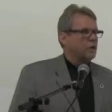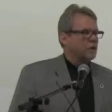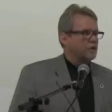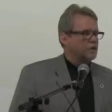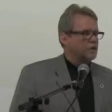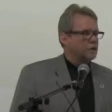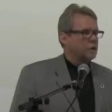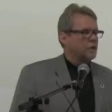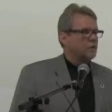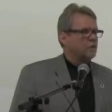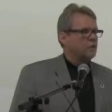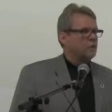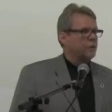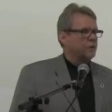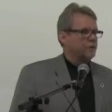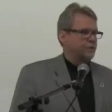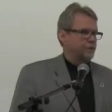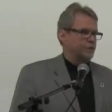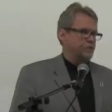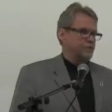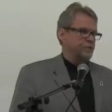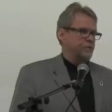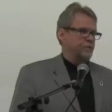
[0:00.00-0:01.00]
larger
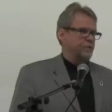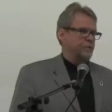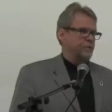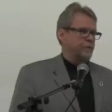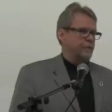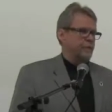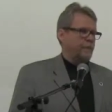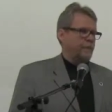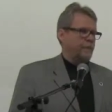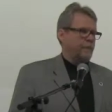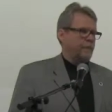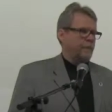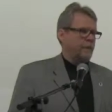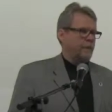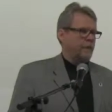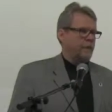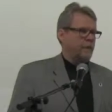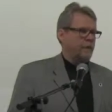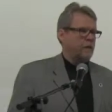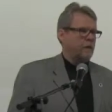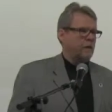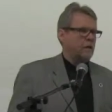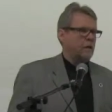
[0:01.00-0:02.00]
numbers,
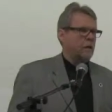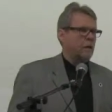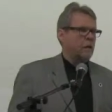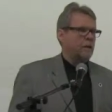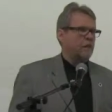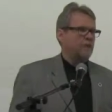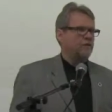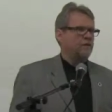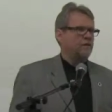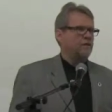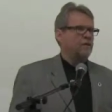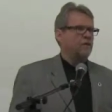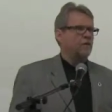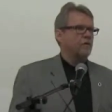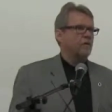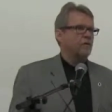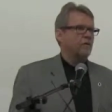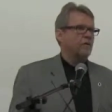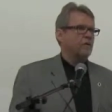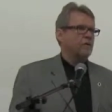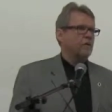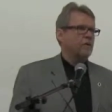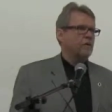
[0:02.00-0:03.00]
I have very
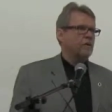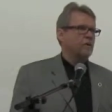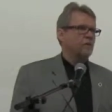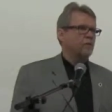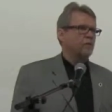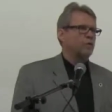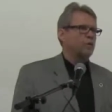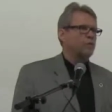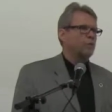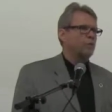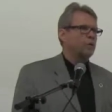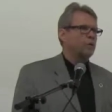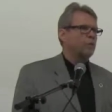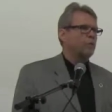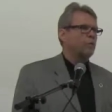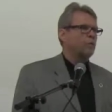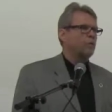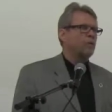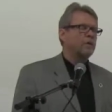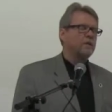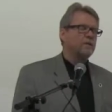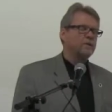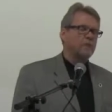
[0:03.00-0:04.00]
often, in
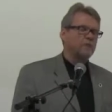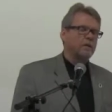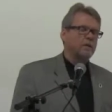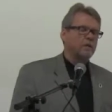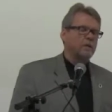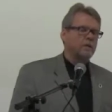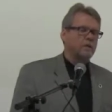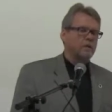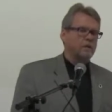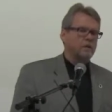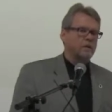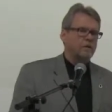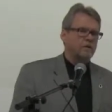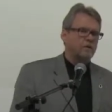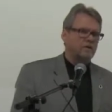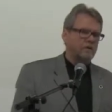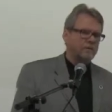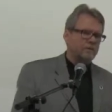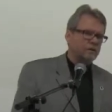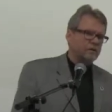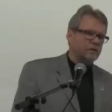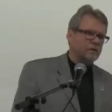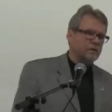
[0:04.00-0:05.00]
working with
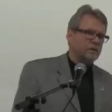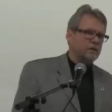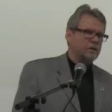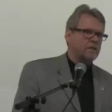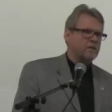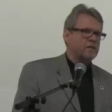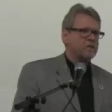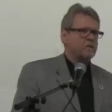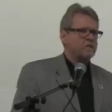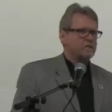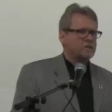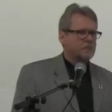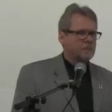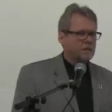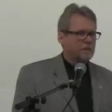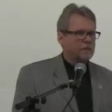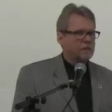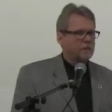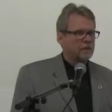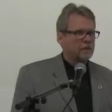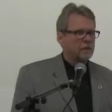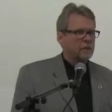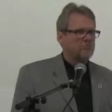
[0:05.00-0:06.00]
refugees,
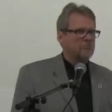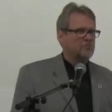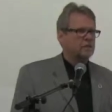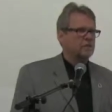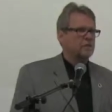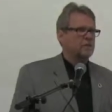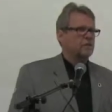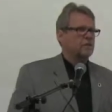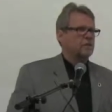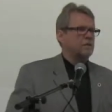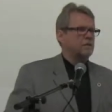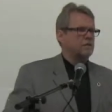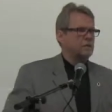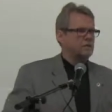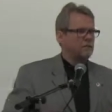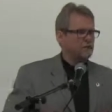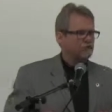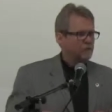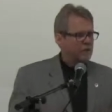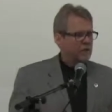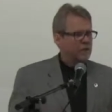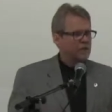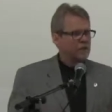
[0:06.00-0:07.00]
stateless,
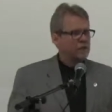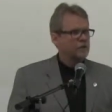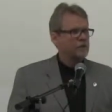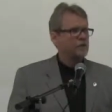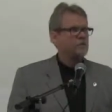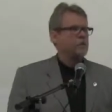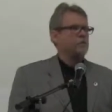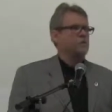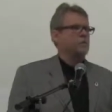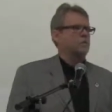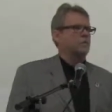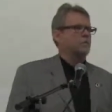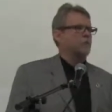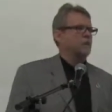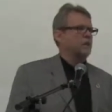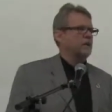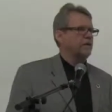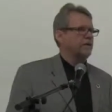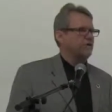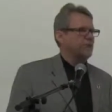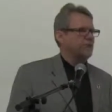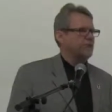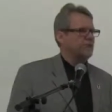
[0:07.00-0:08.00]
irregulars,
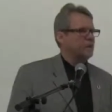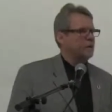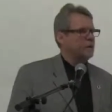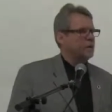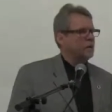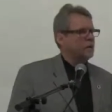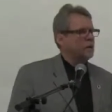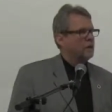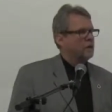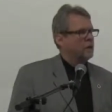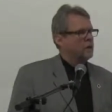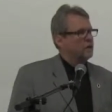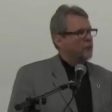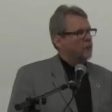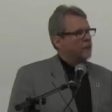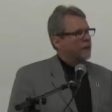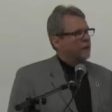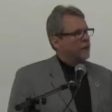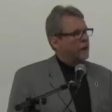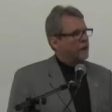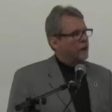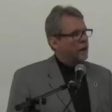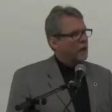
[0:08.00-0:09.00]
whatever,
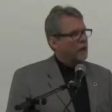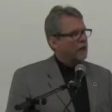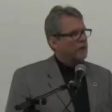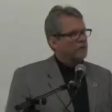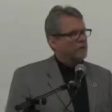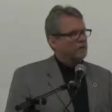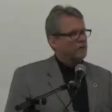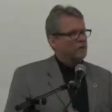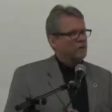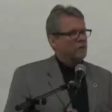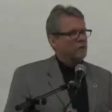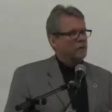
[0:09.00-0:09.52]
I